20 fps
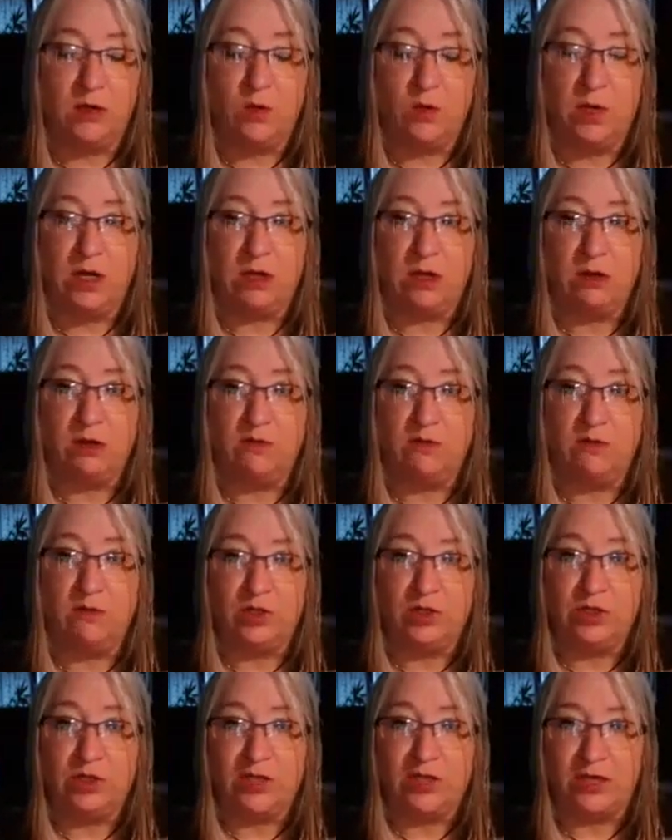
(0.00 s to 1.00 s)
aware of
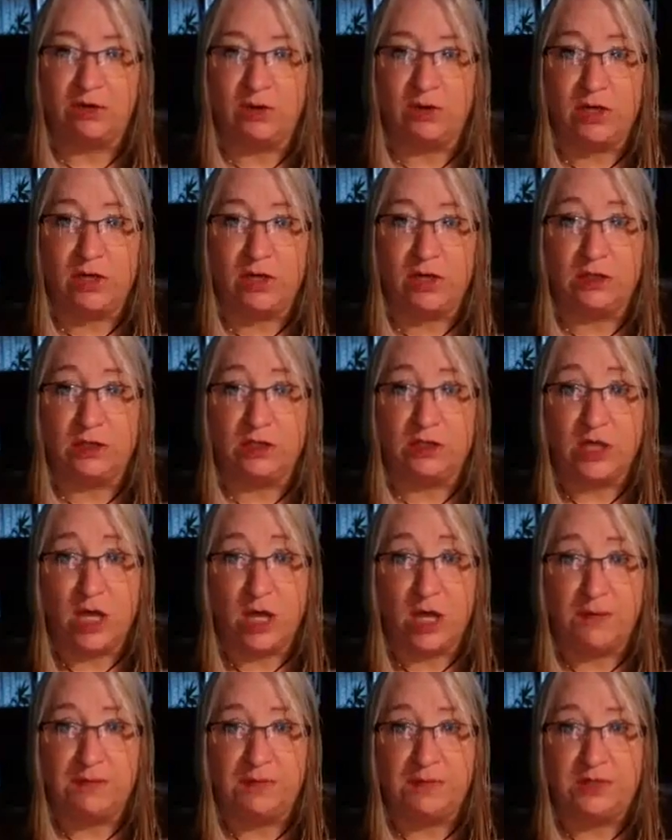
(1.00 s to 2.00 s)
when you're decorating the
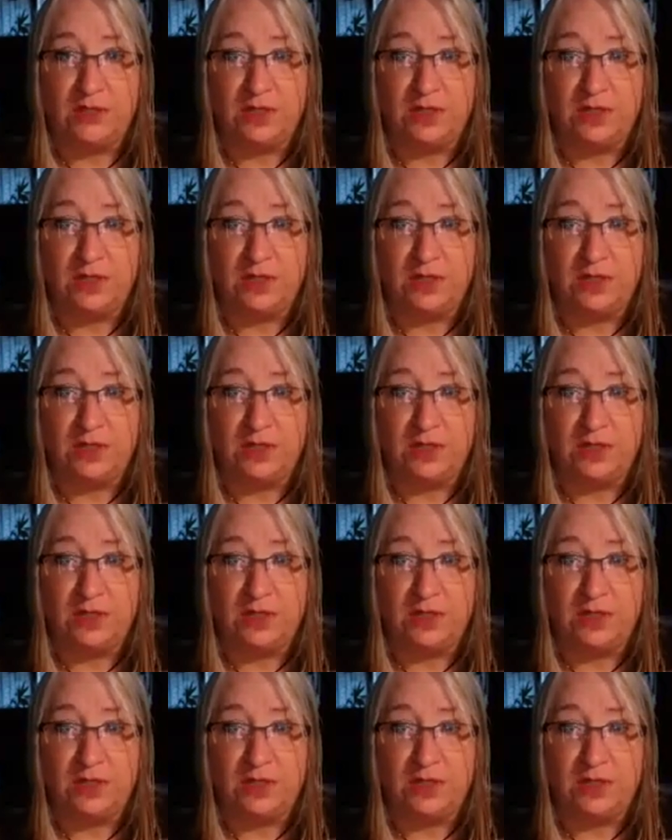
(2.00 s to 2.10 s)
top